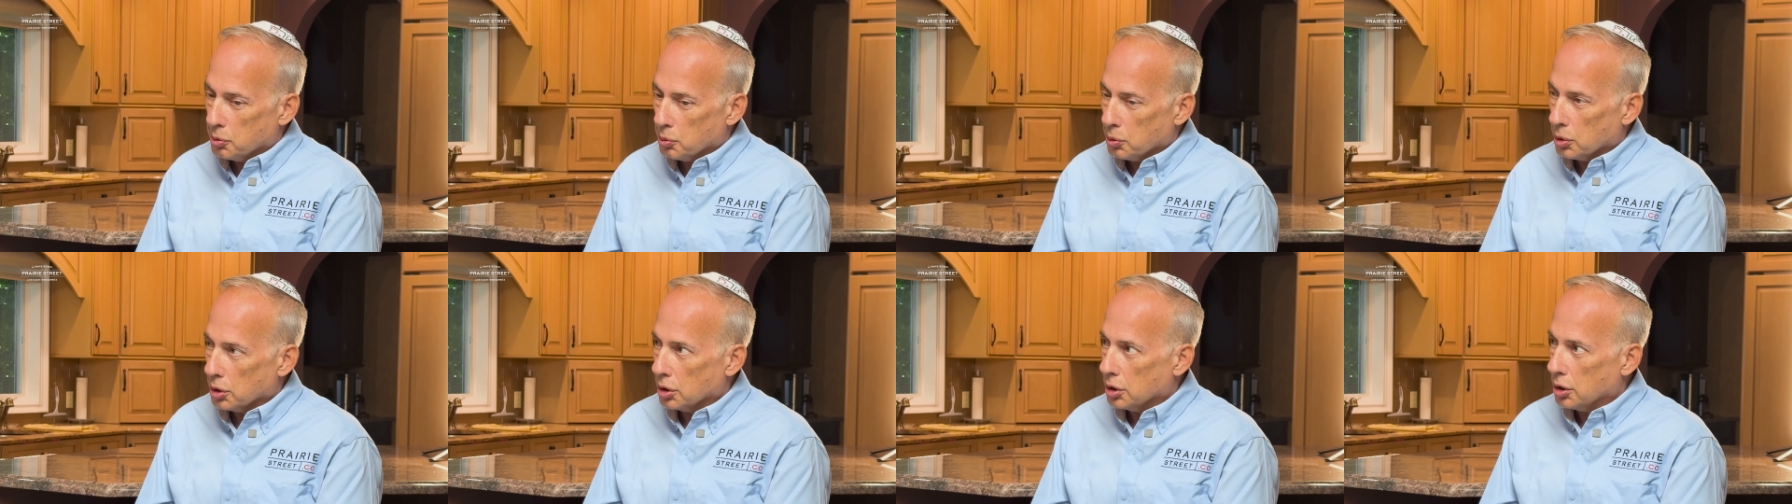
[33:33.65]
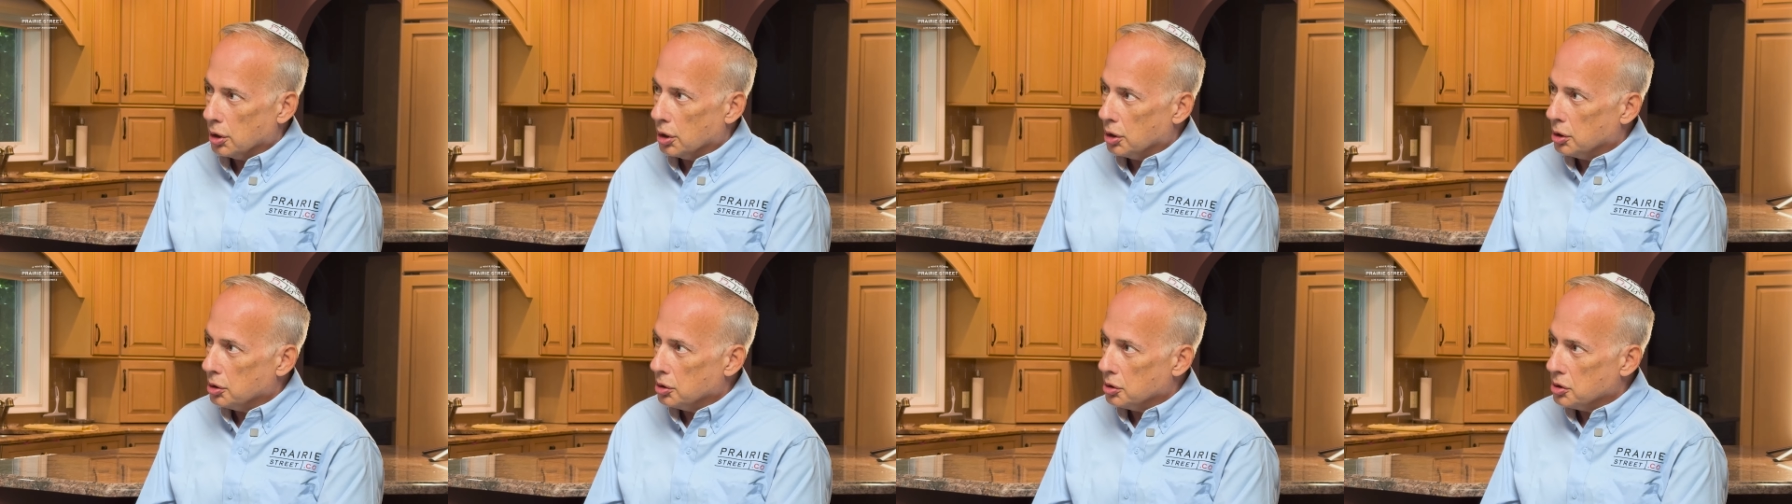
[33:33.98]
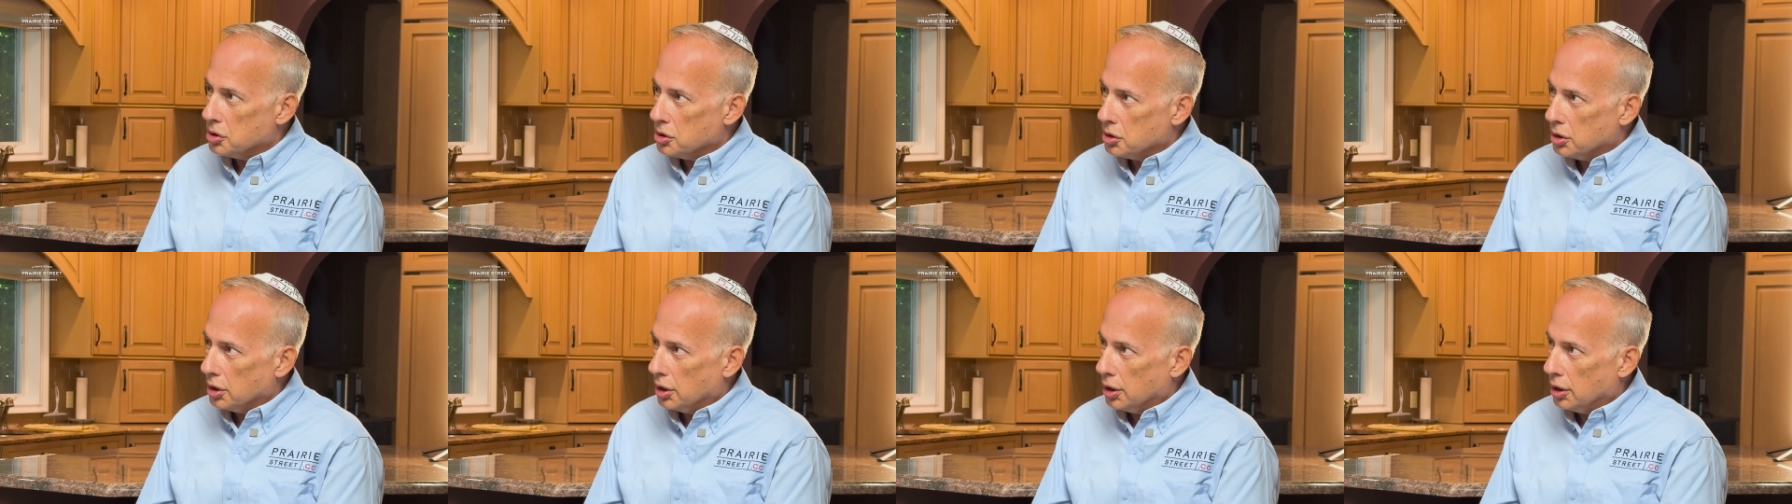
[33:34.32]
really
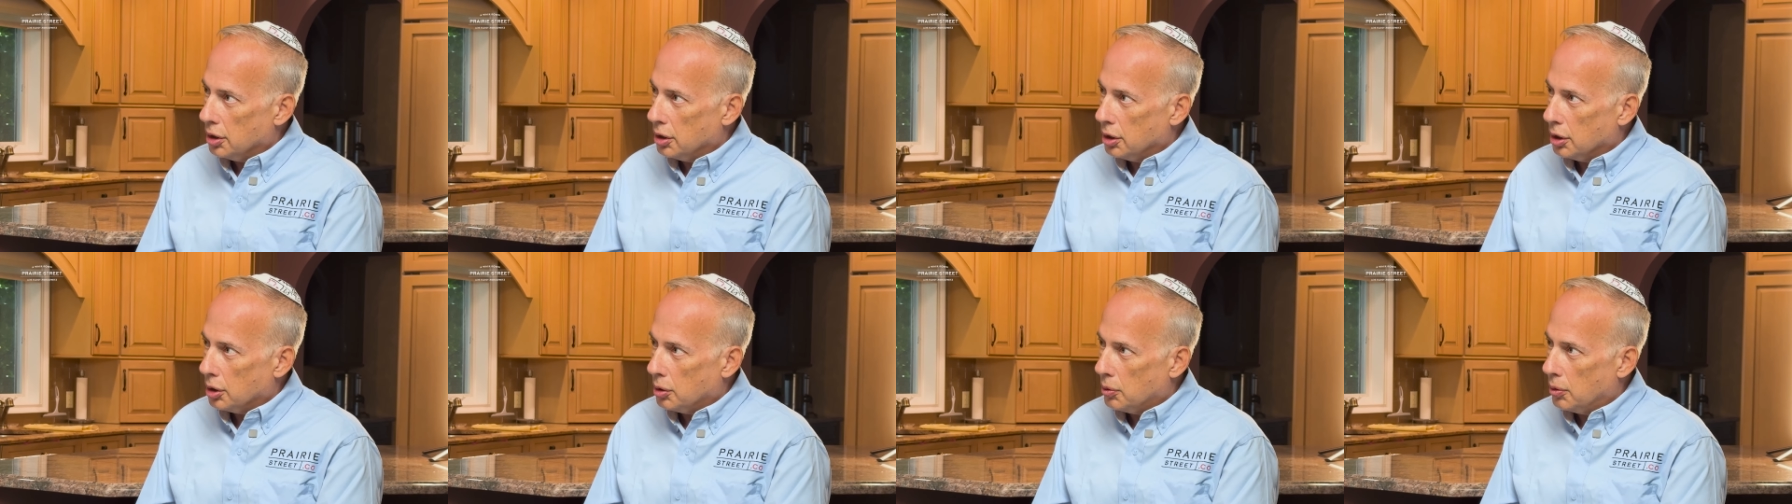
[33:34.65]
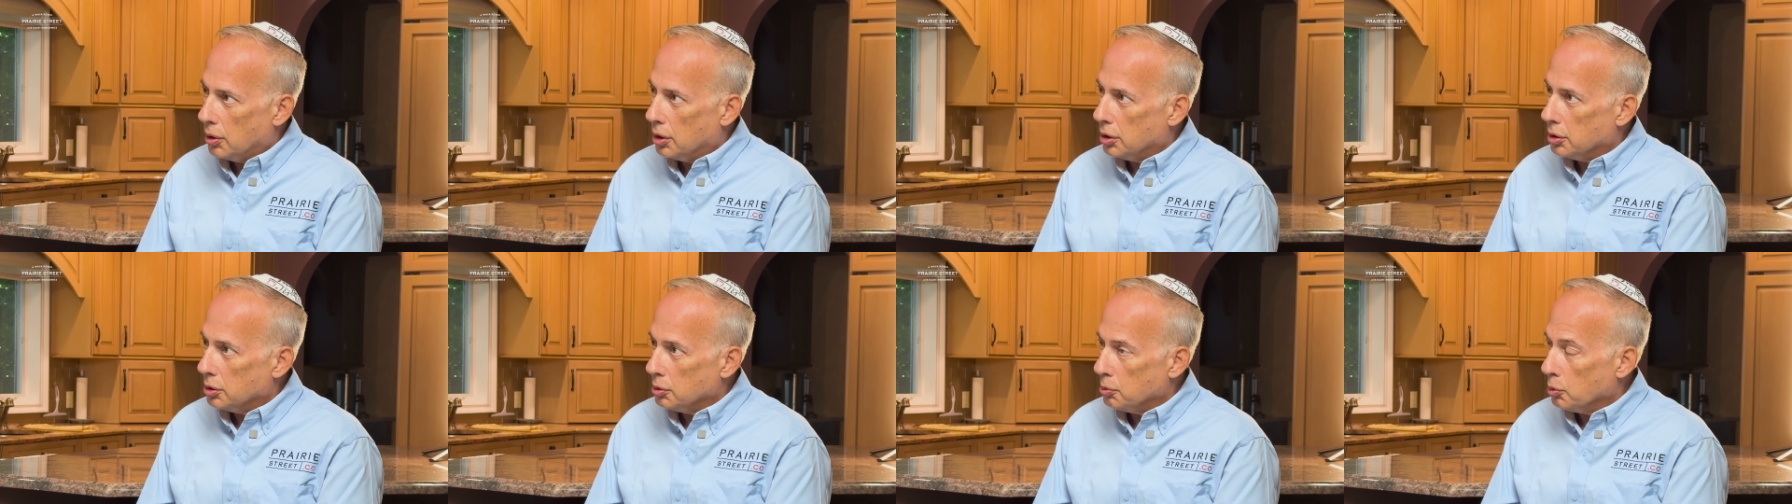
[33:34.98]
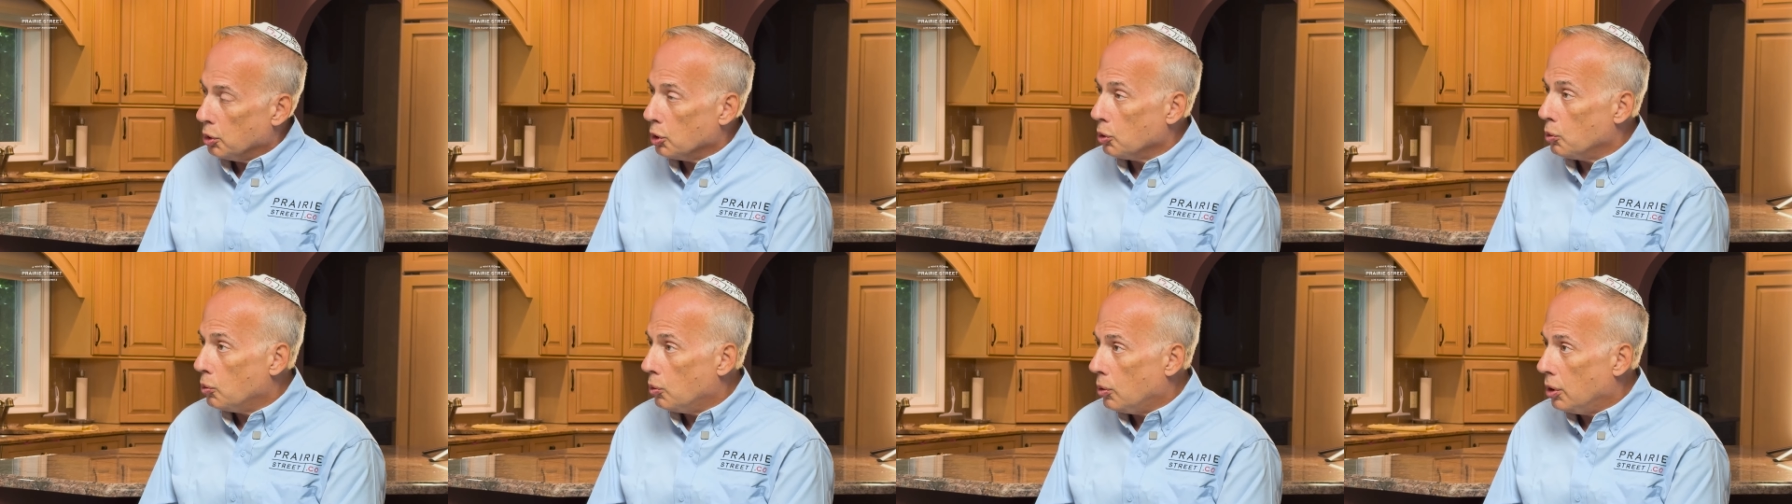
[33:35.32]
understand that quality
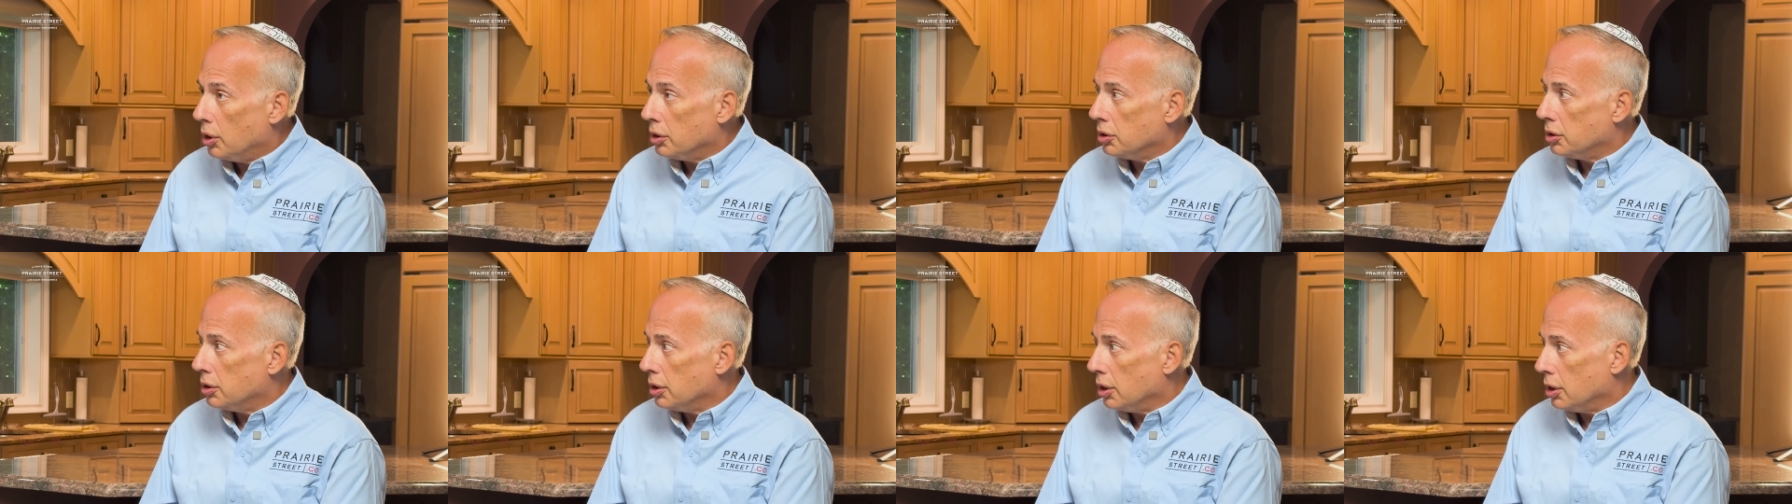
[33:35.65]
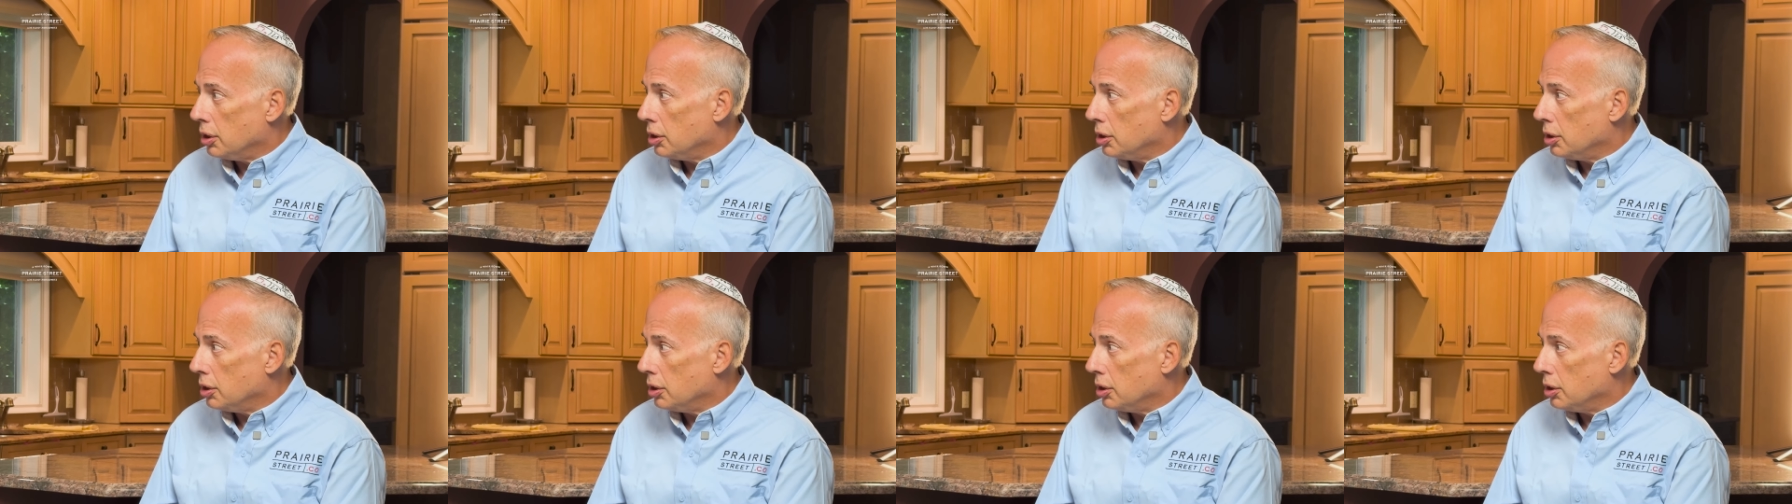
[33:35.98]
but want it